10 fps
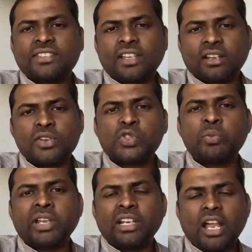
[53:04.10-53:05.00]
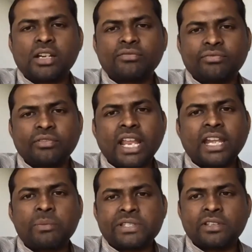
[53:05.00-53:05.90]
are consuming a lot of
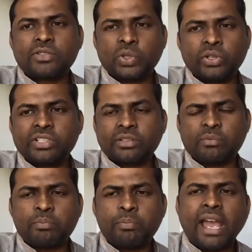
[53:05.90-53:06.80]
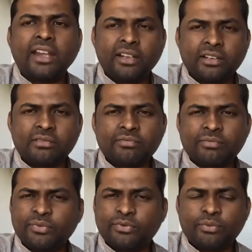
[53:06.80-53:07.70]
diatomaceous earth, so it's banned
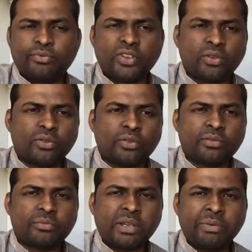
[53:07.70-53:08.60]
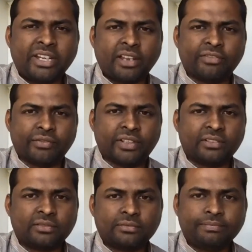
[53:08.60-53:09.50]
few, uh, maybe 10, 15
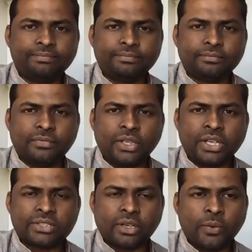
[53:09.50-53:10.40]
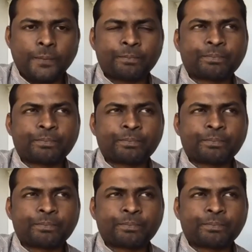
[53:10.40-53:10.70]
years ago.